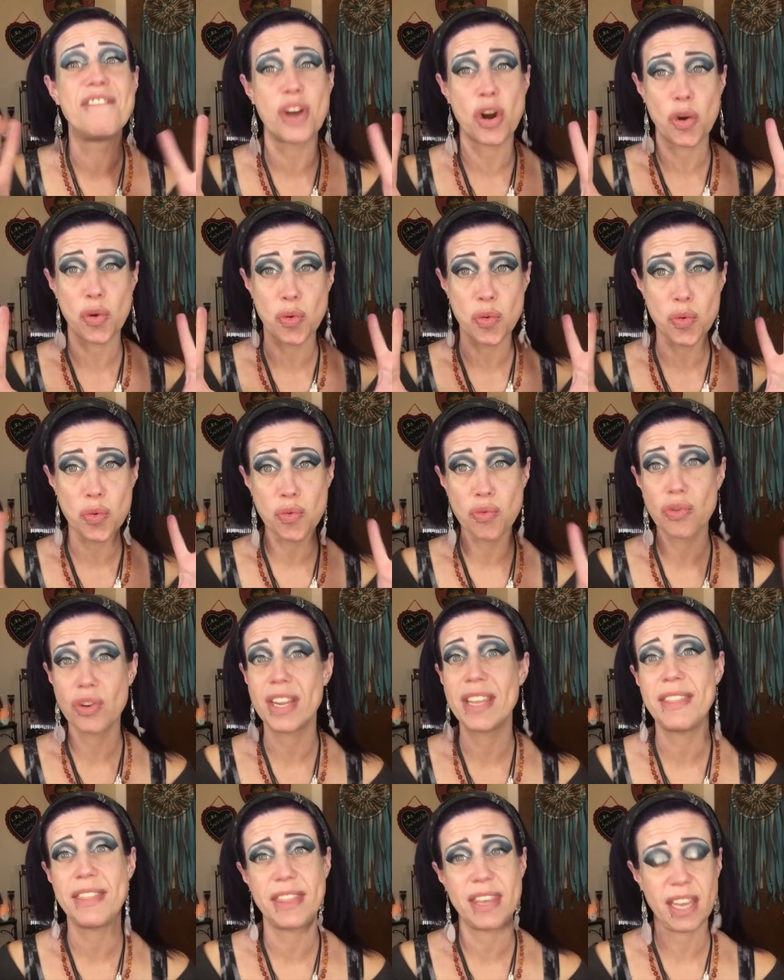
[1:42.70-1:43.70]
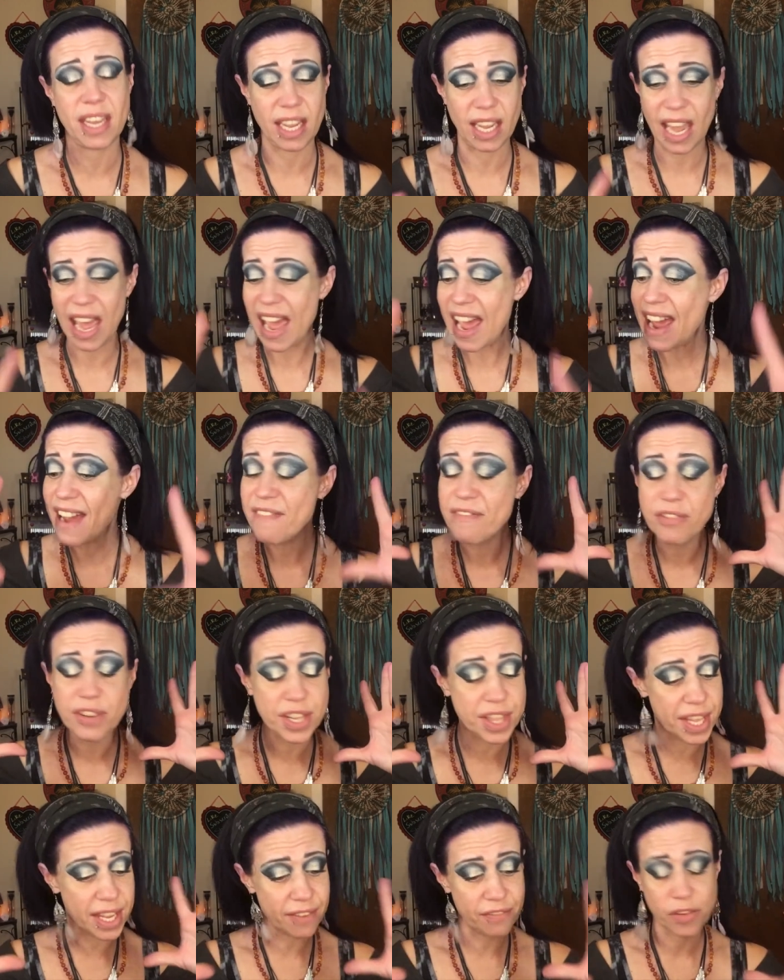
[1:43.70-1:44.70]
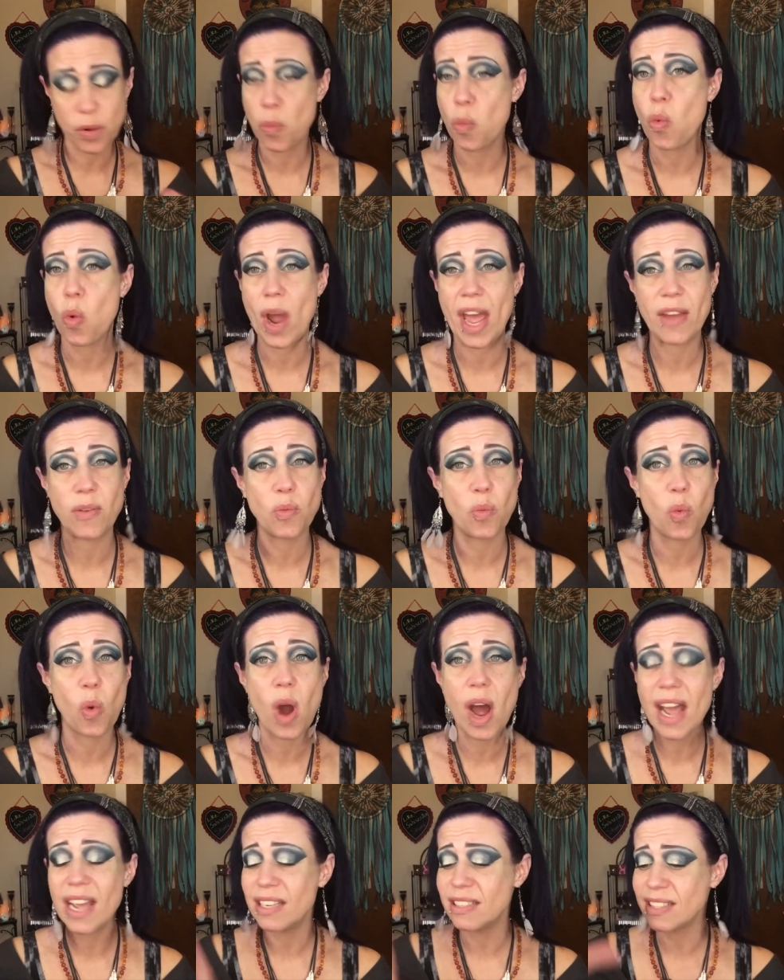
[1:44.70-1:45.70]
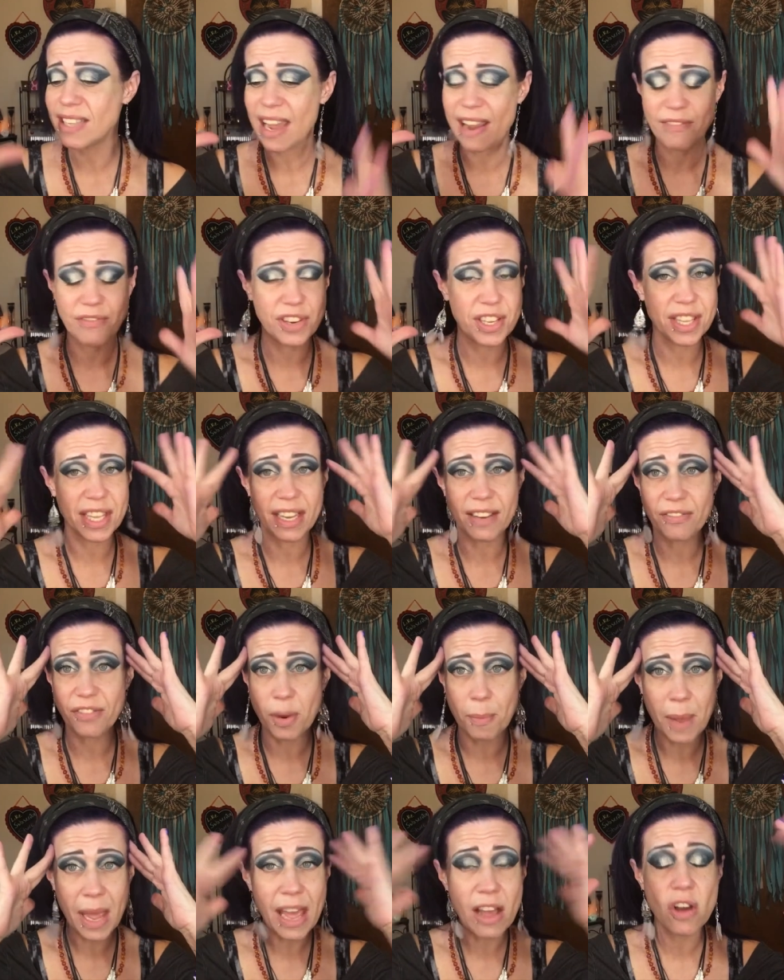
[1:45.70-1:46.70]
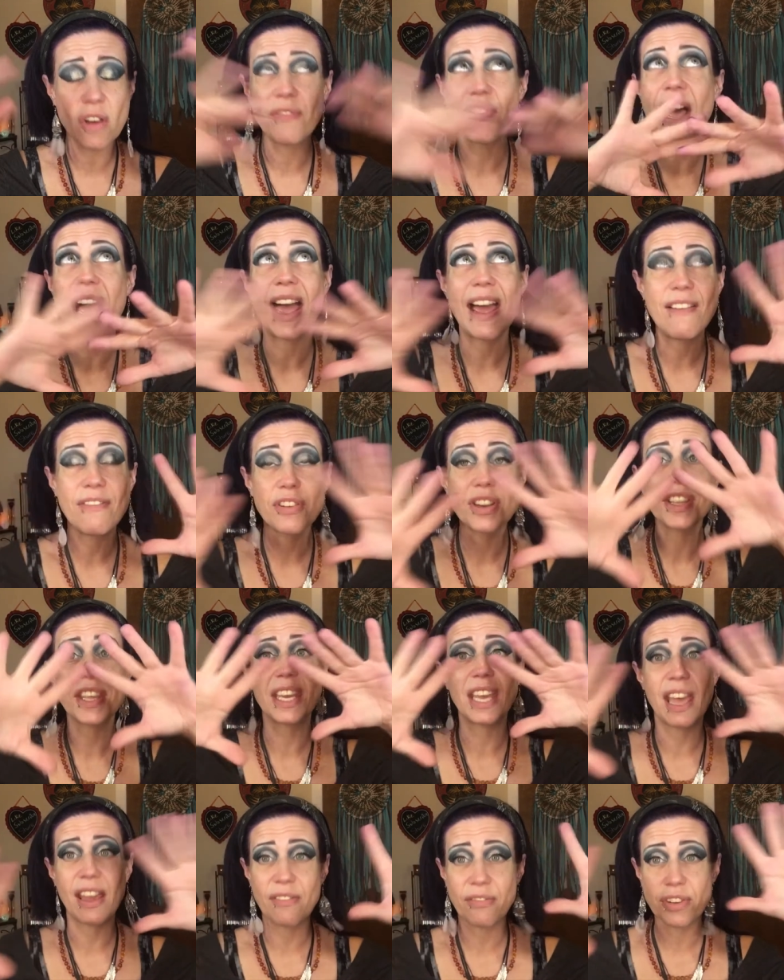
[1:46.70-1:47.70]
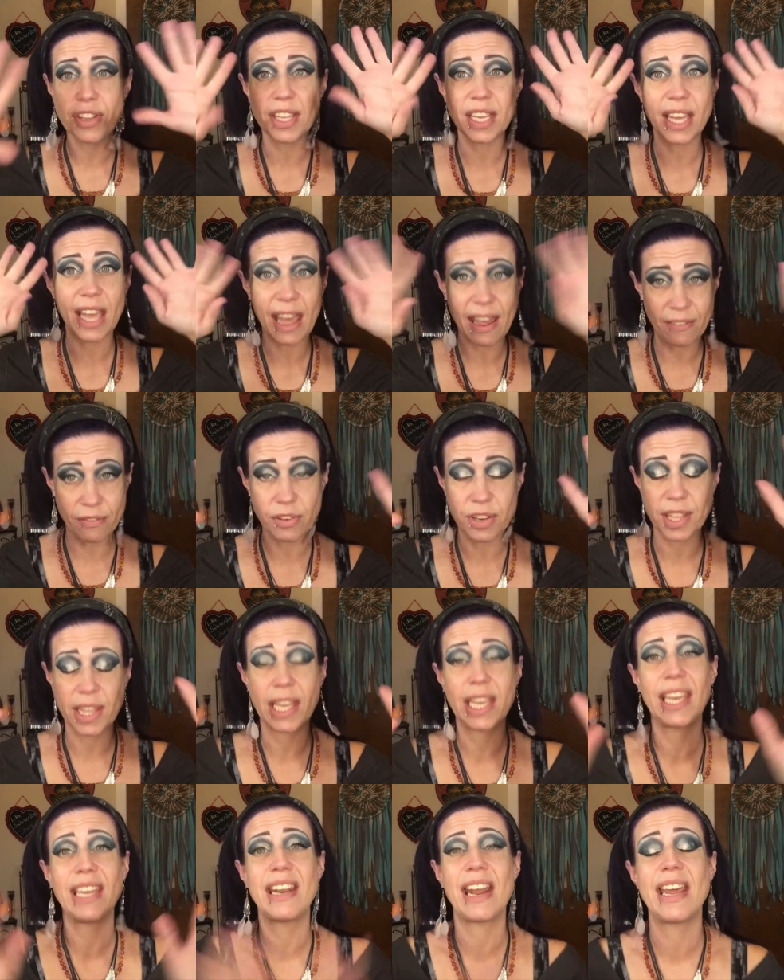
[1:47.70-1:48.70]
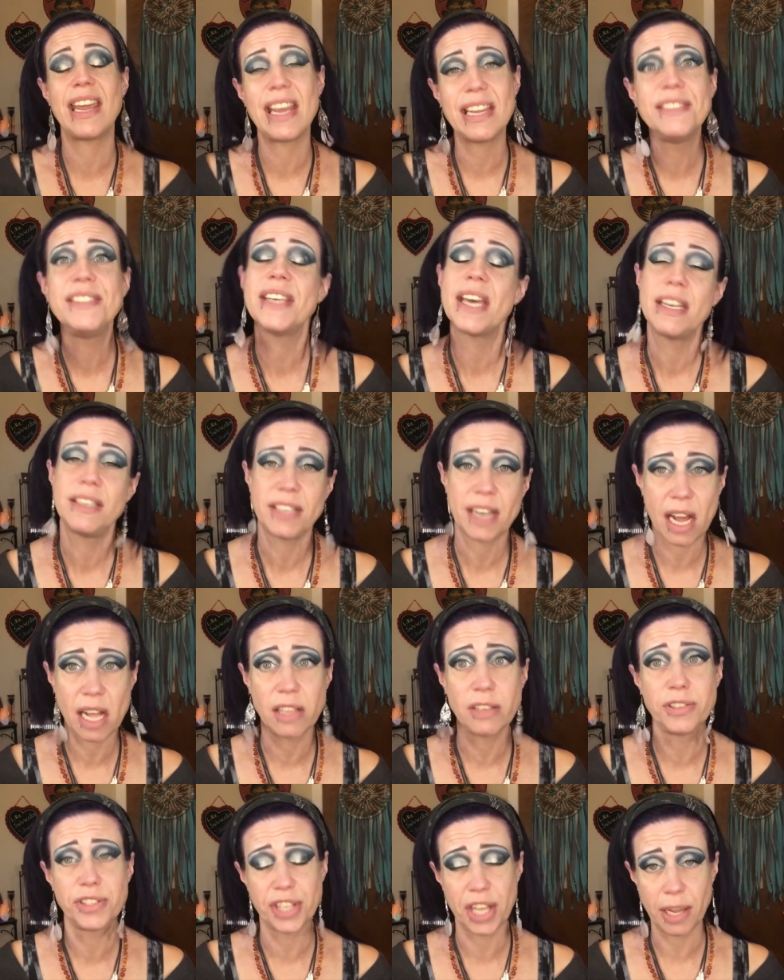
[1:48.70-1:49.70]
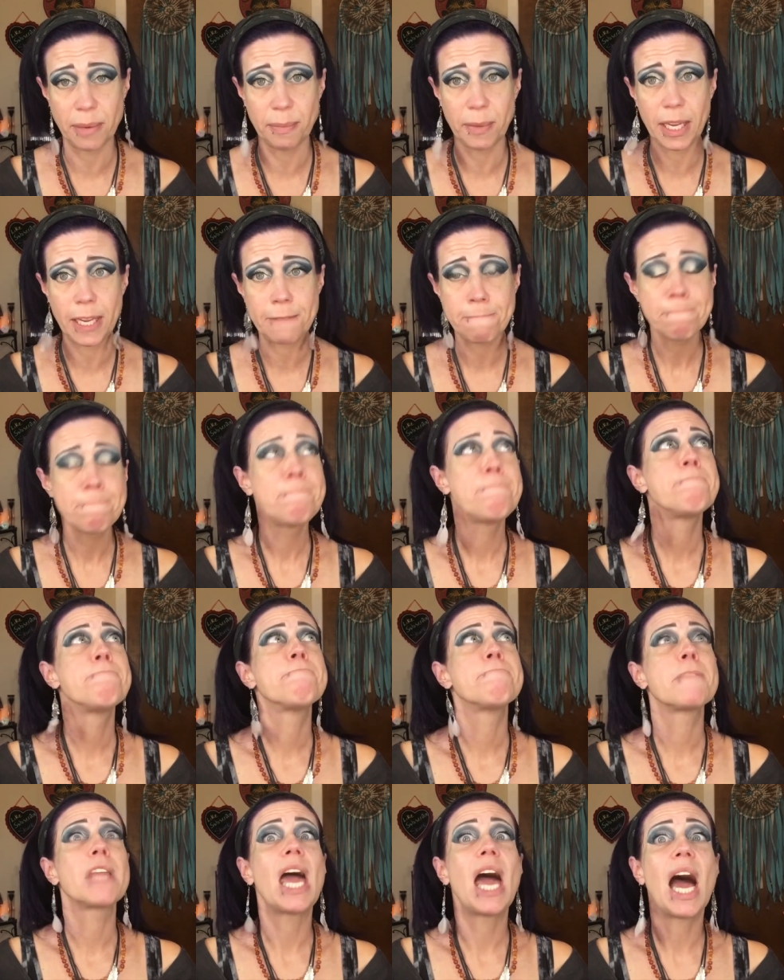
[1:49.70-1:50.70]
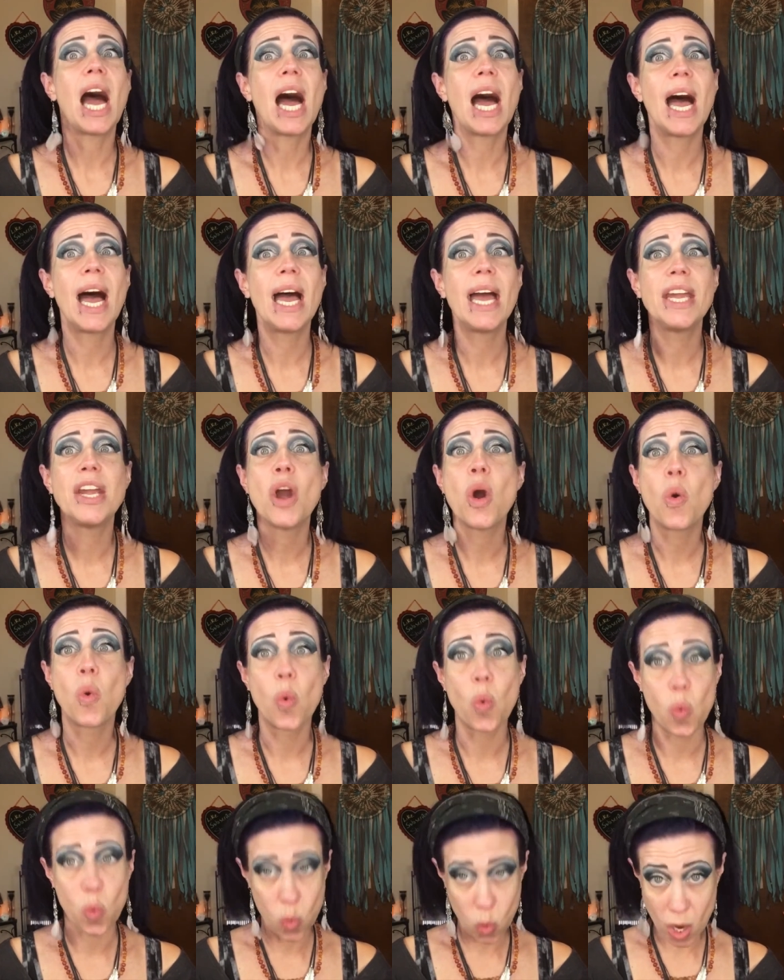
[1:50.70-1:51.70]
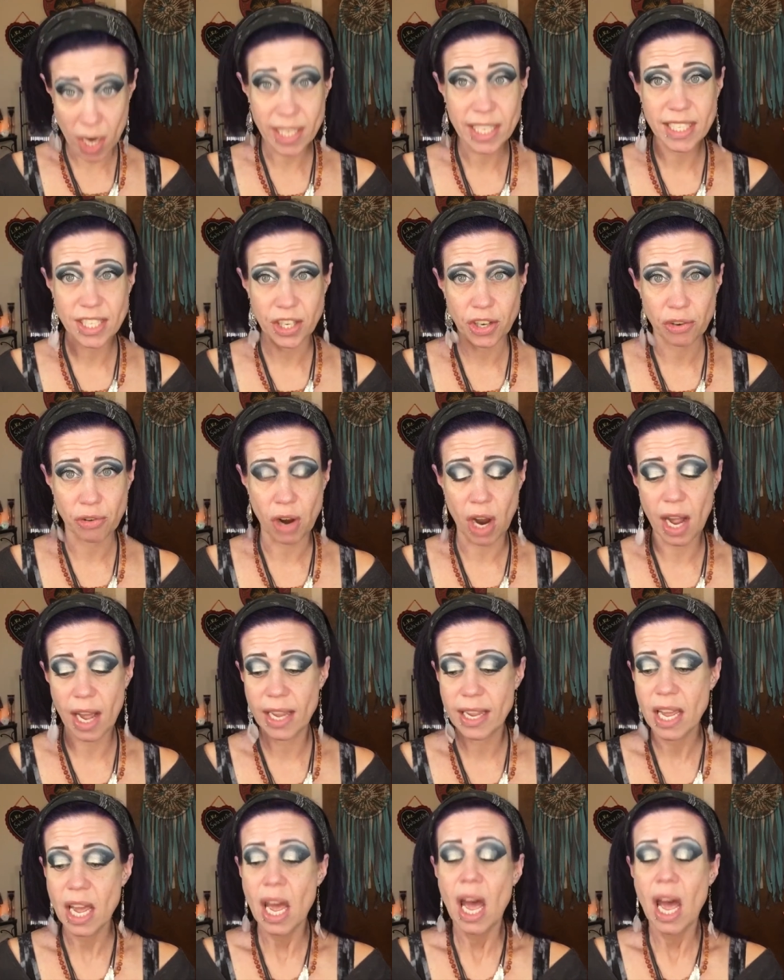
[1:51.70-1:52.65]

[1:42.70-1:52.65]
everything, everything from Wet and Wild, everything from Elf, everything, everything, everything, and I had $10 on me. I wanted to cry.